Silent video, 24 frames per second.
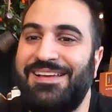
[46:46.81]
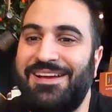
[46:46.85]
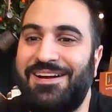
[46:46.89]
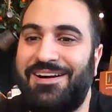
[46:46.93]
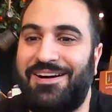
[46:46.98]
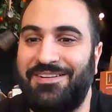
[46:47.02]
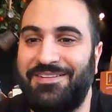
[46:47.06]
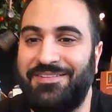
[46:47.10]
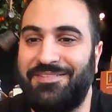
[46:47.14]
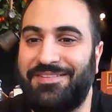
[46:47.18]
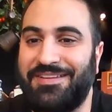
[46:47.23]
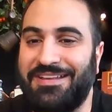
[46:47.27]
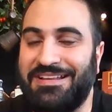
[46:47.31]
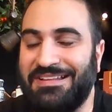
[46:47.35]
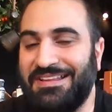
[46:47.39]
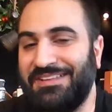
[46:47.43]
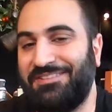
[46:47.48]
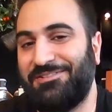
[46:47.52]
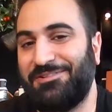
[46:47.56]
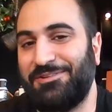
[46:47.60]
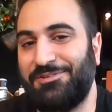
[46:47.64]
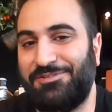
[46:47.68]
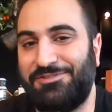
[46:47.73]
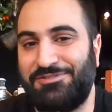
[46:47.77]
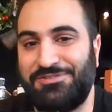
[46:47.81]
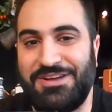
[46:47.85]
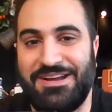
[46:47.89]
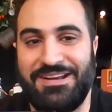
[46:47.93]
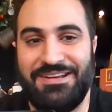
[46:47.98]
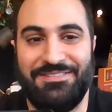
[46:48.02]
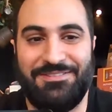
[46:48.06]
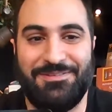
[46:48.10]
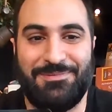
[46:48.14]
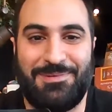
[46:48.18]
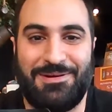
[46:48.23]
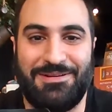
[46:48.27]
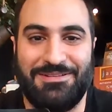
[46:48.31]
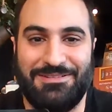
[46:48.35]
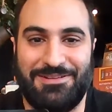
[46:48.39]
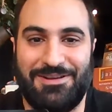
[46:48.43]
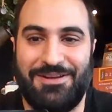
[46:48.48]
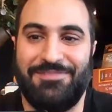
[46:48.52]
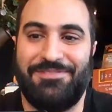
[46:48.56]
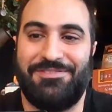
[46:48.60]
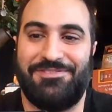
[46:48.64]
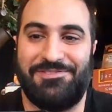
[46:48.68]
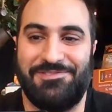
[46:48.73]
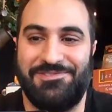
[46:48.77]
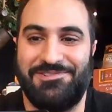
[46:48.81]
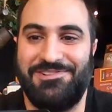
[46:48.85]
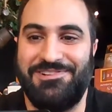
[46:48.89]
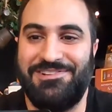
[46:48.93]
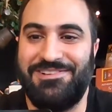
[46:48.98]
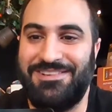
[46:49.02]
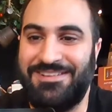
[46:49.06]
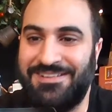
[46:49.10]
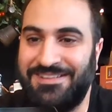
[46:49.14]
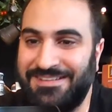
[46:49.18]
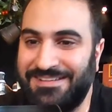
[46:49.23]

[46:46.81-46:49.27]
I didn't say let's go straight into my life story.